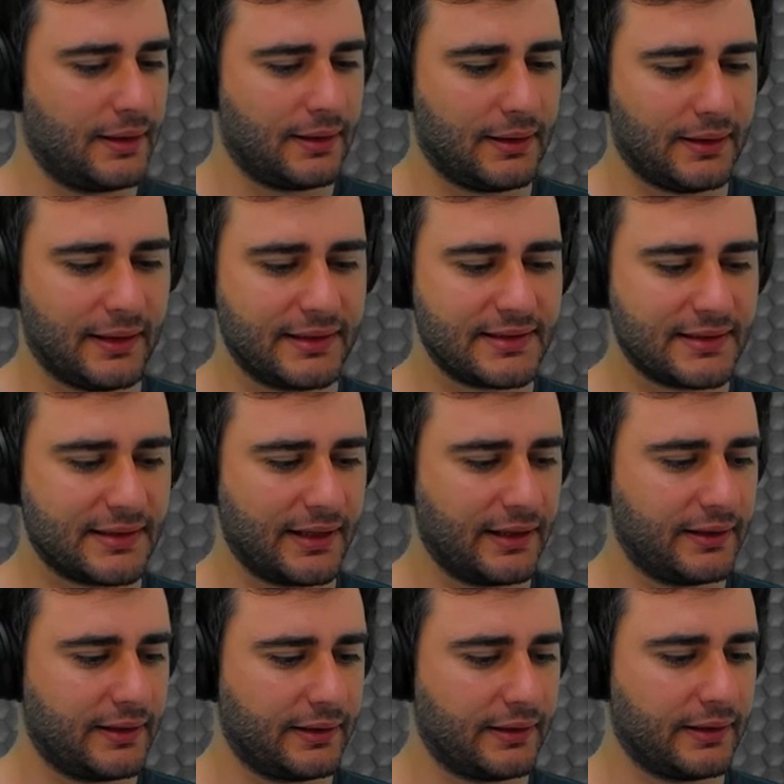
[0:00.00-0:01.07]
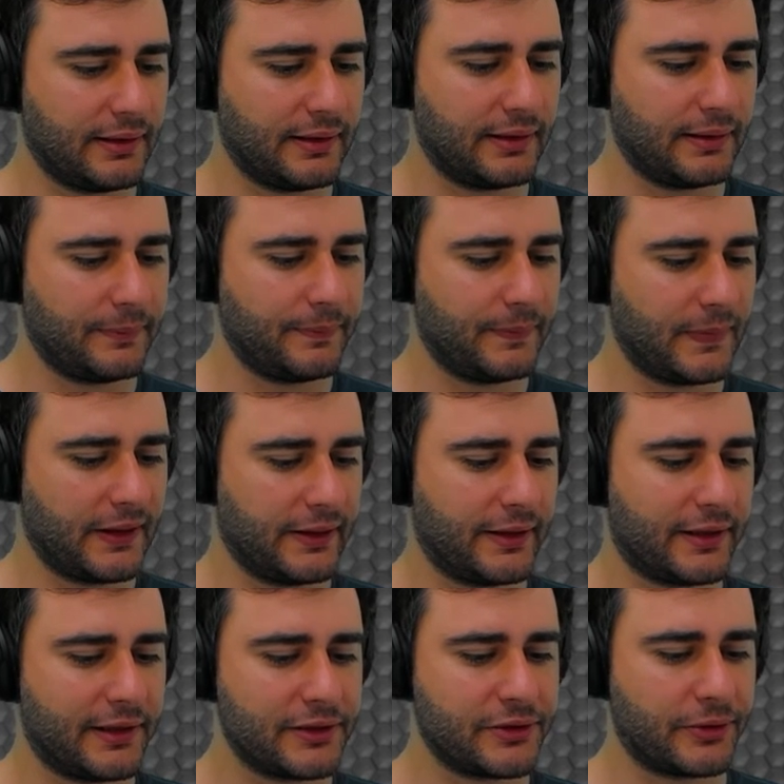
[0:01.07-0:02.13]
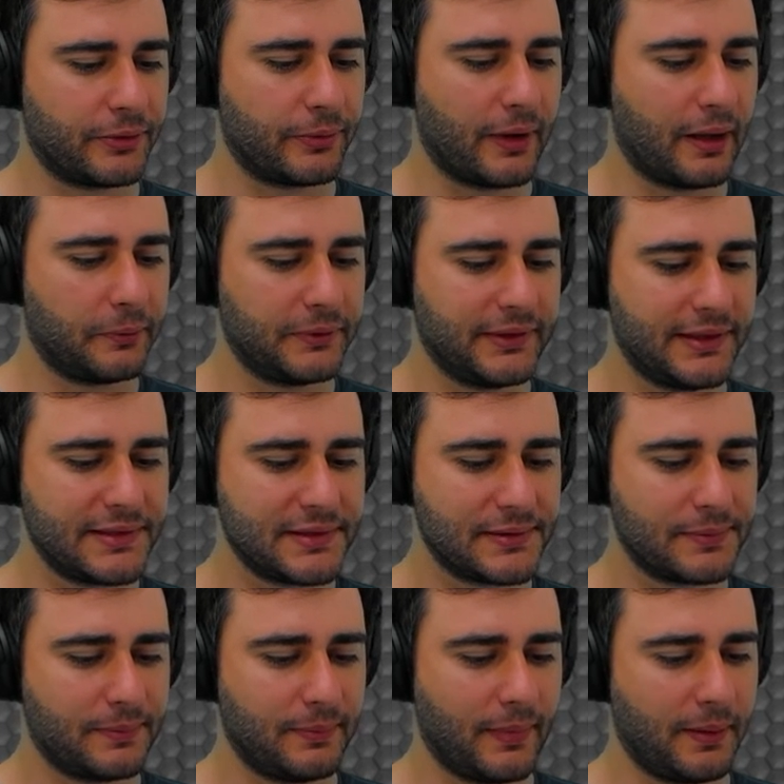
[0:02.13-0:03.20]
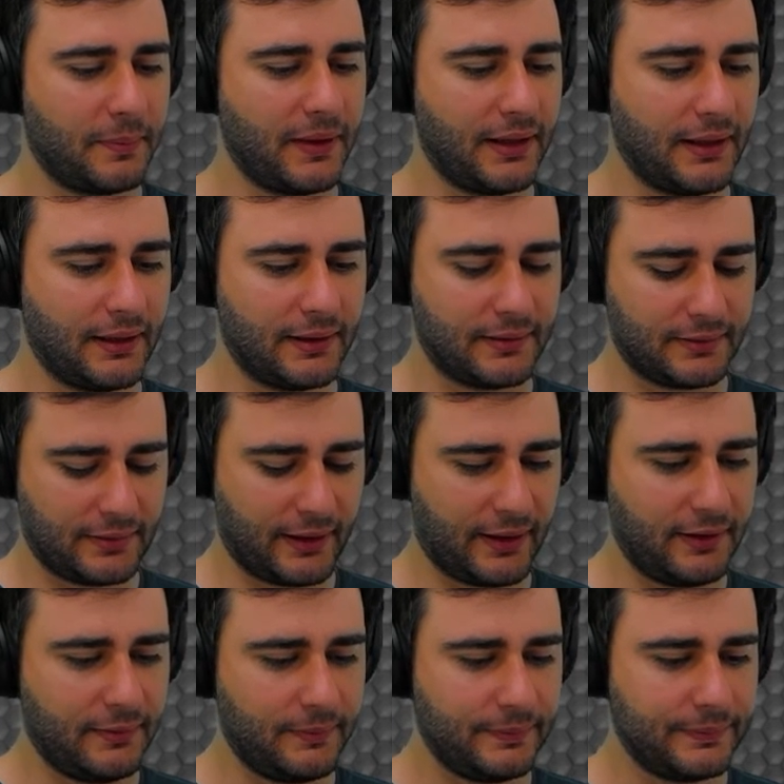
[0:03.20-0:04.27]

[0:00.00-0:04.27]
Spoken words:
Let's set larger roundness, maybe 10.